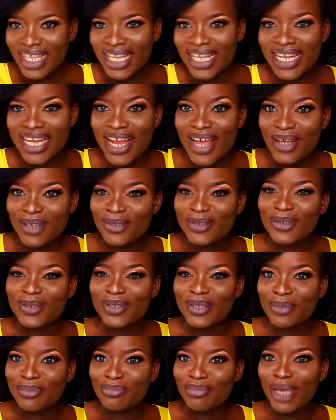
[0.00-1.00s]
now to
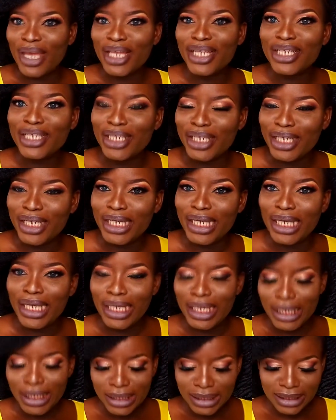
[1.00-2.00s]
the main
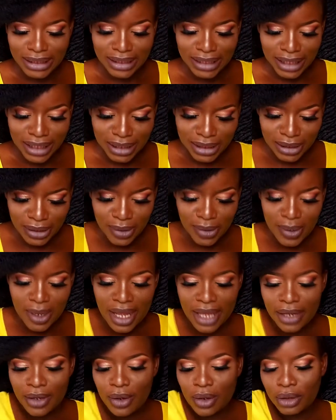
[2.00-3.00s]
goodies so
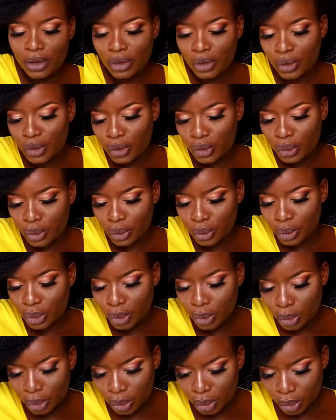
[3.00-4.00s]
i got two
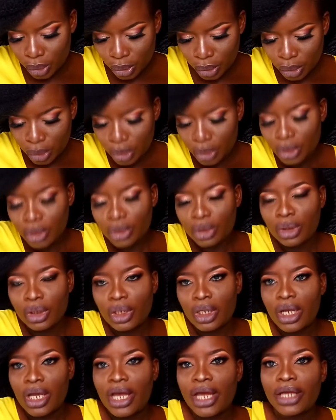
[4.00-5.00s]

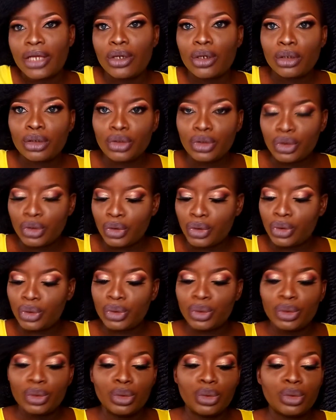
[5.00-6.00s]
i got
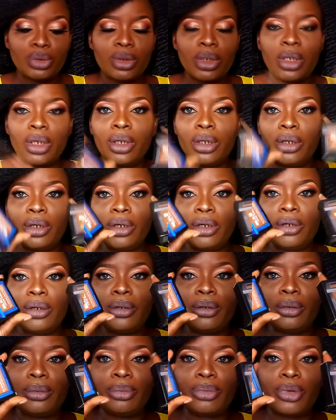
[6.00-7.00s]
two
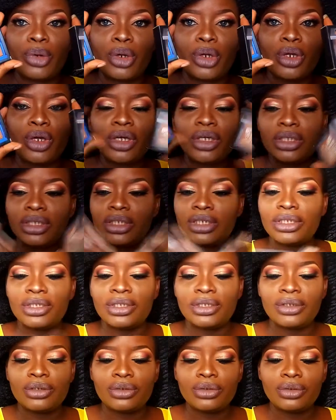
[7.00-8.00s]
uh,
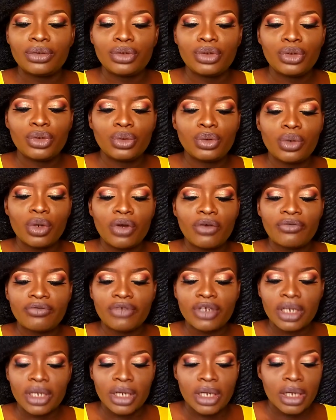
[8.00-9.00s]
products two of
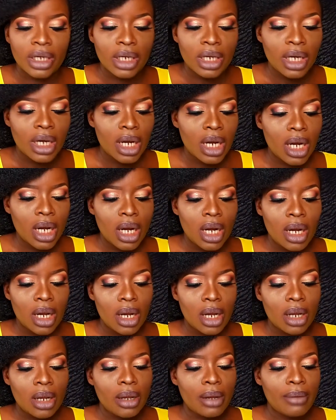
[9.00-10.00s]
their
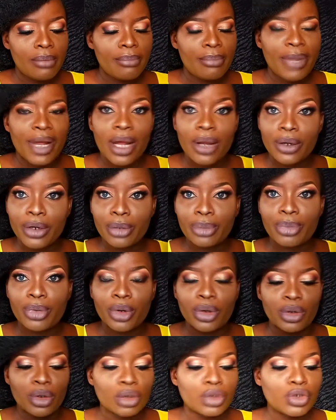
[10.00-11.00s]
um, powder
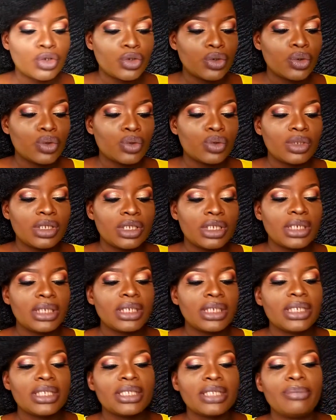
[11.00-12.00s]
product so this
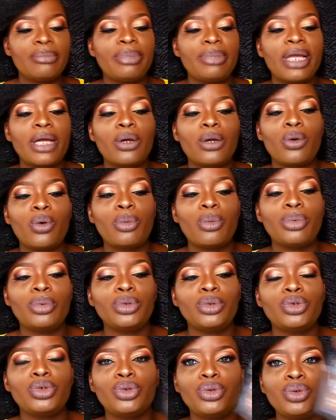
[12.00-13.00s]
is the black
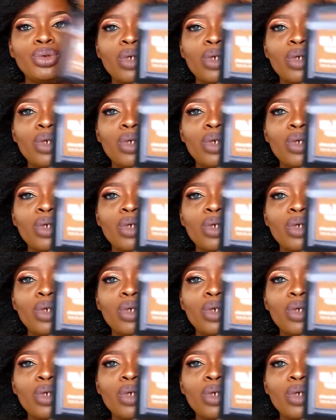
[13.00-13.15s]
opal true